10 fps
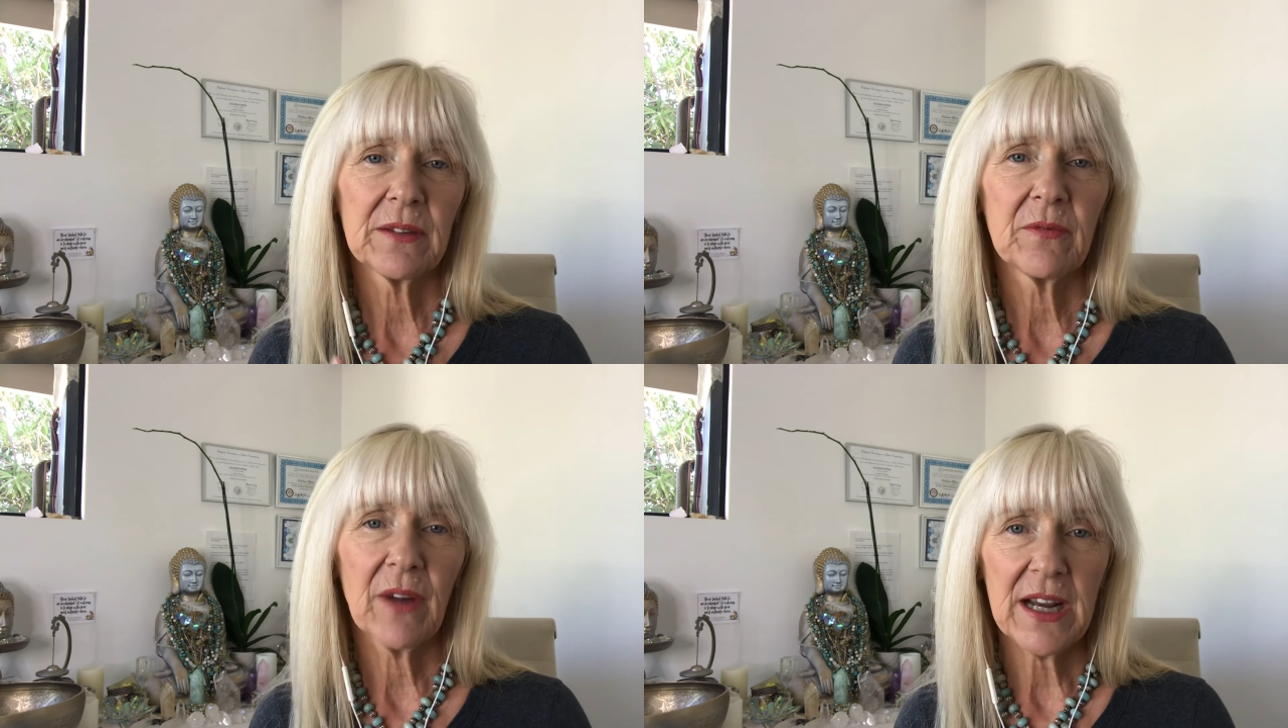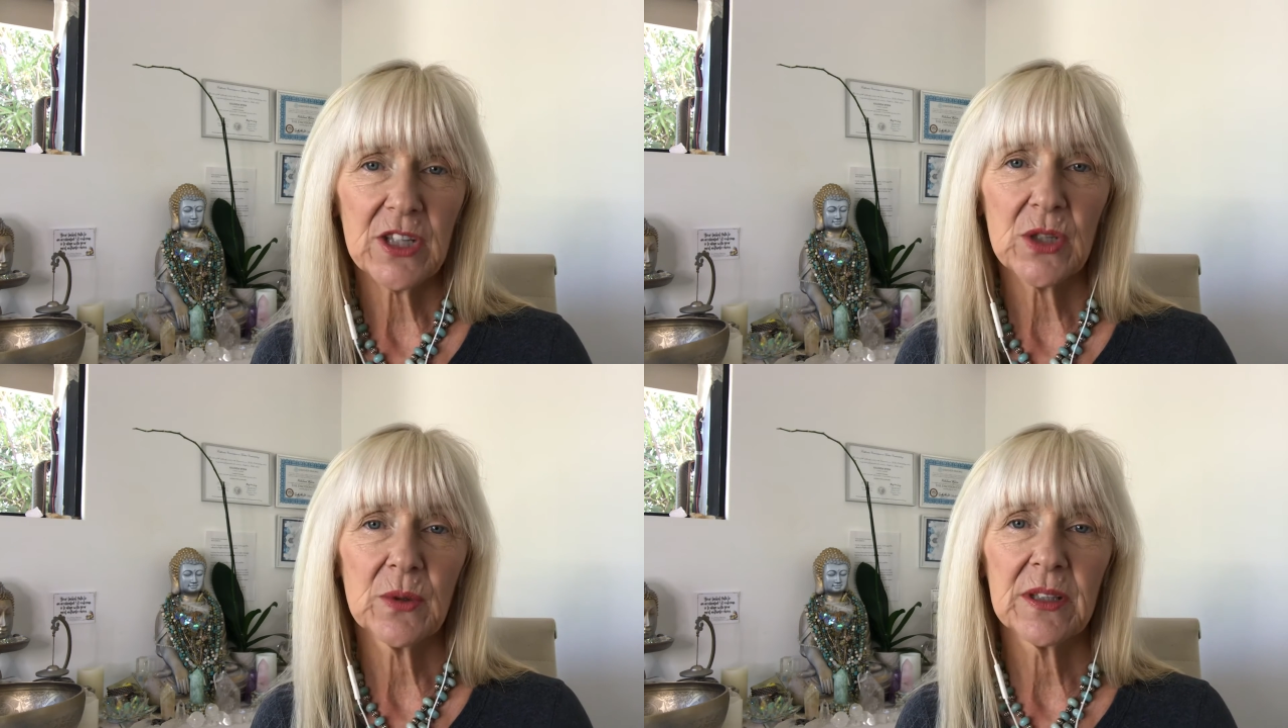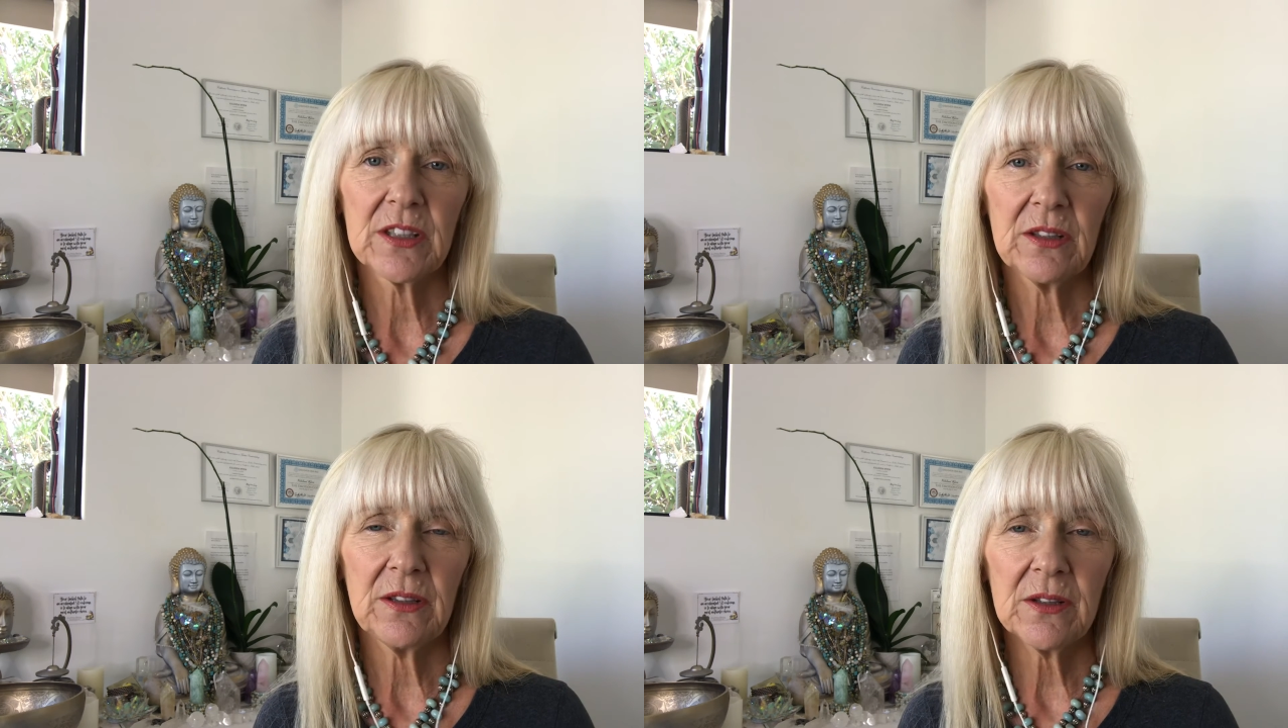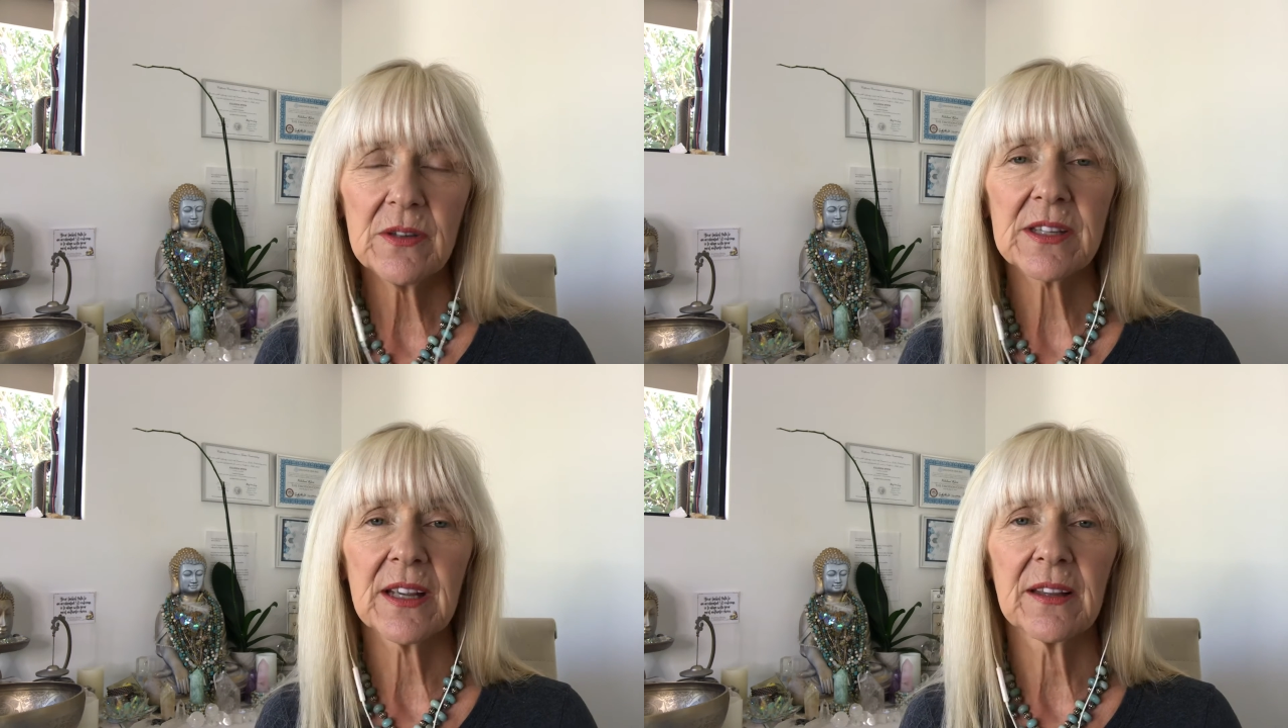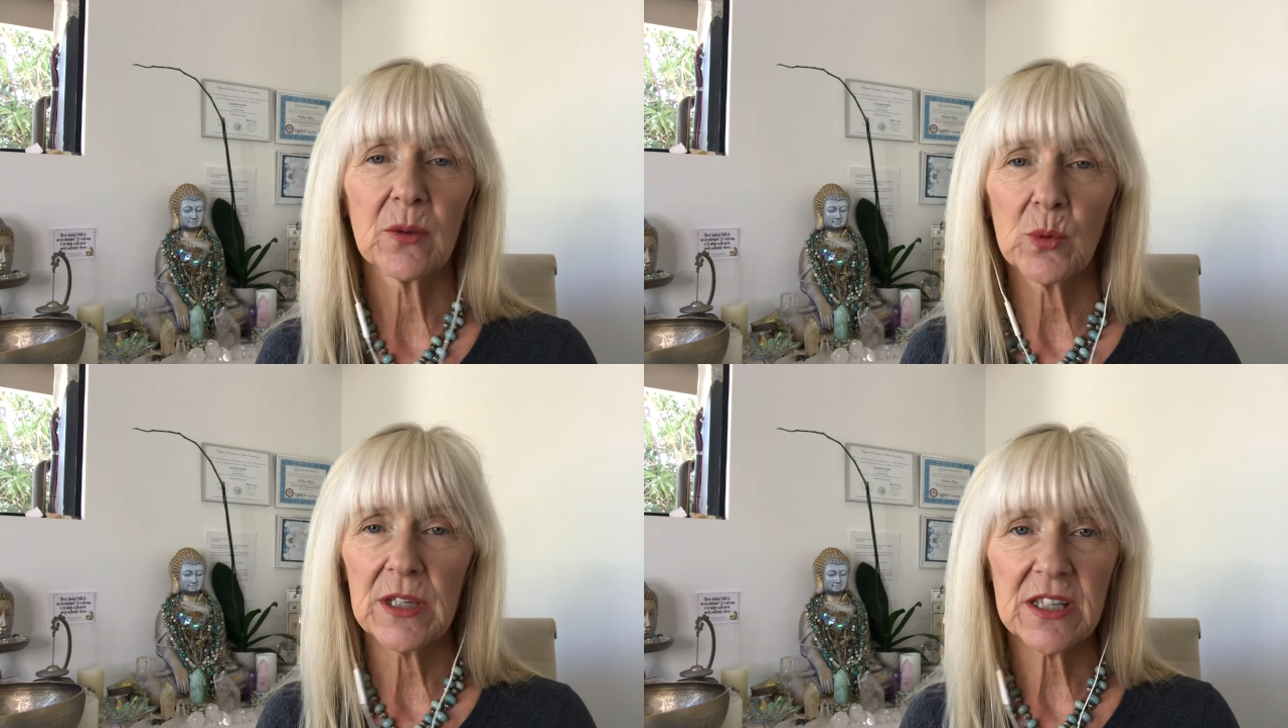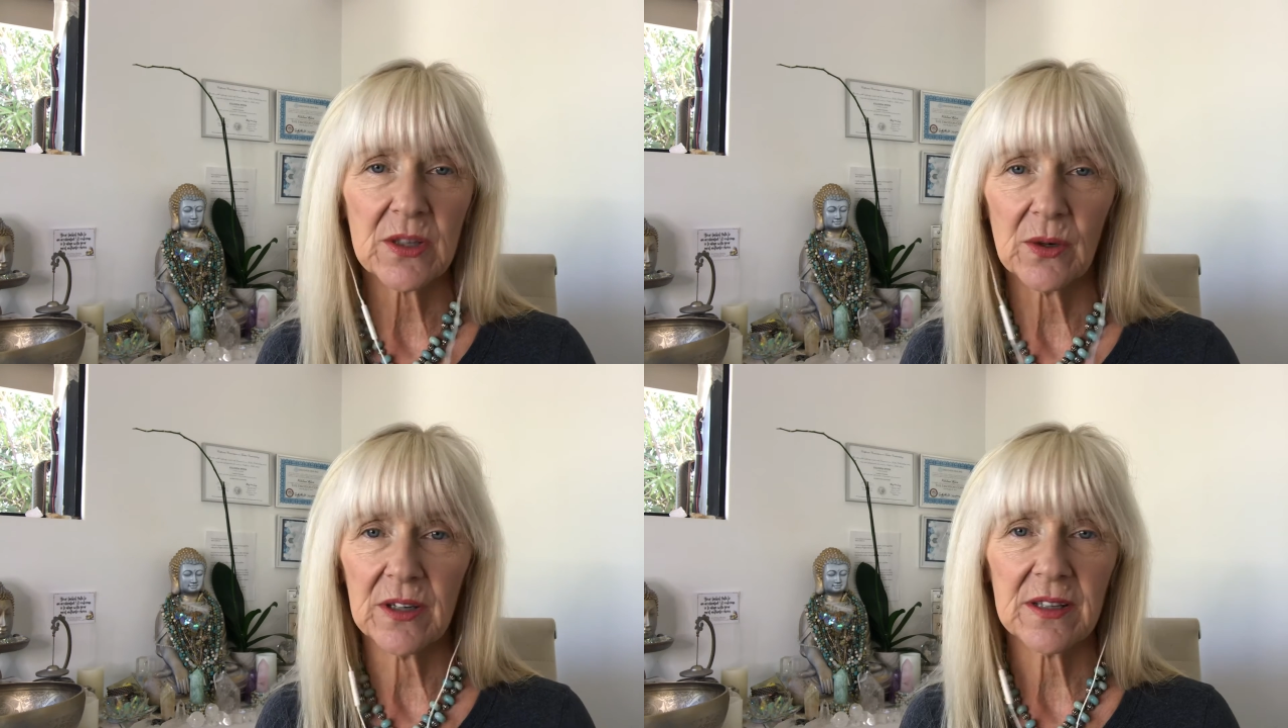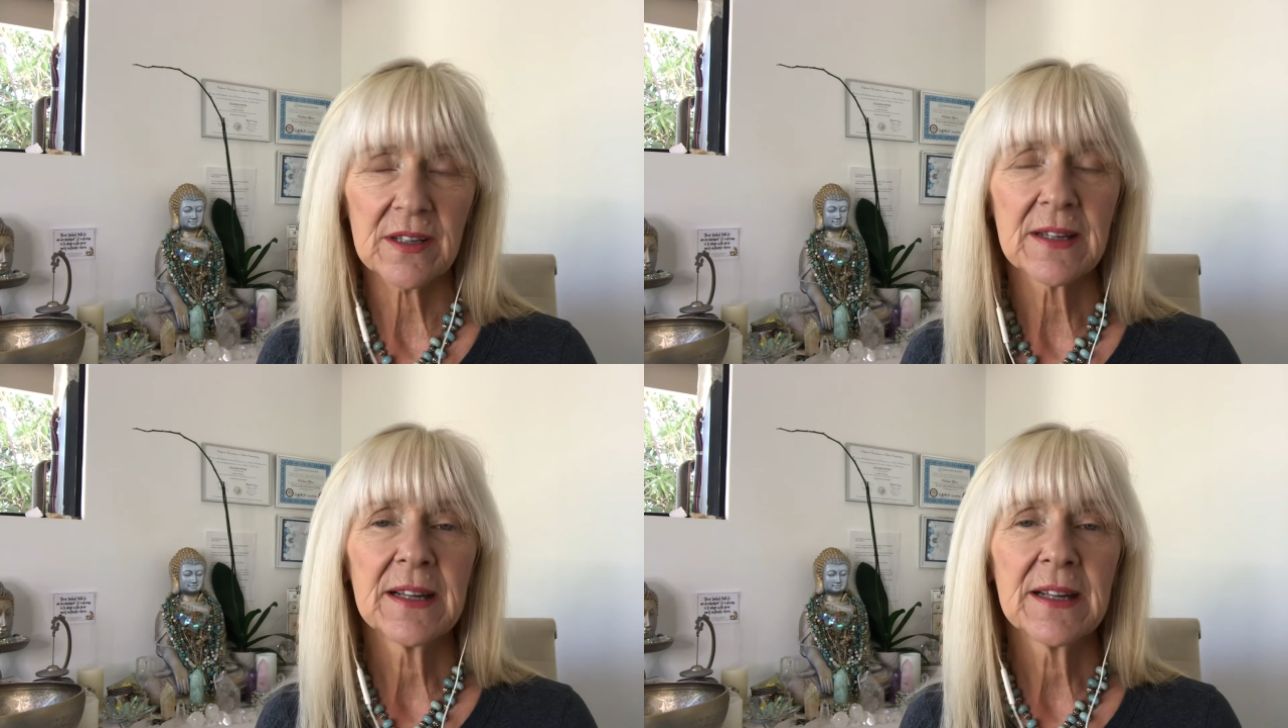invite you into using the resource